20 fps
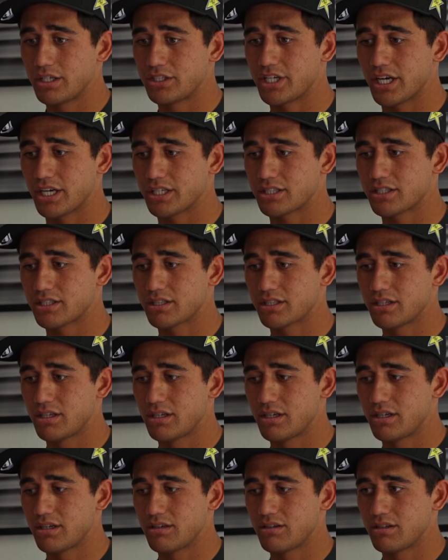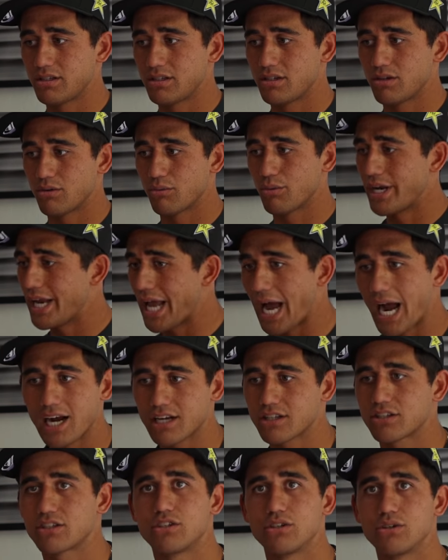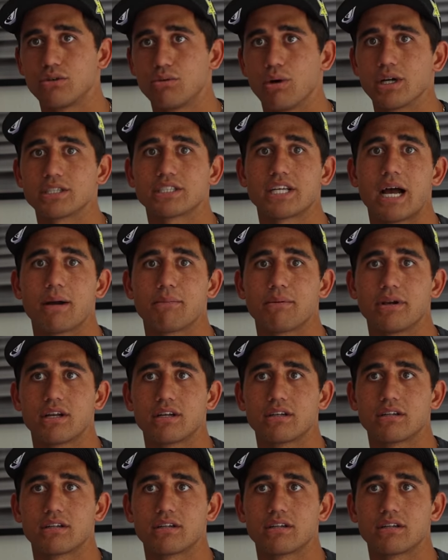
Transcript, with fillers: just react to what's happening.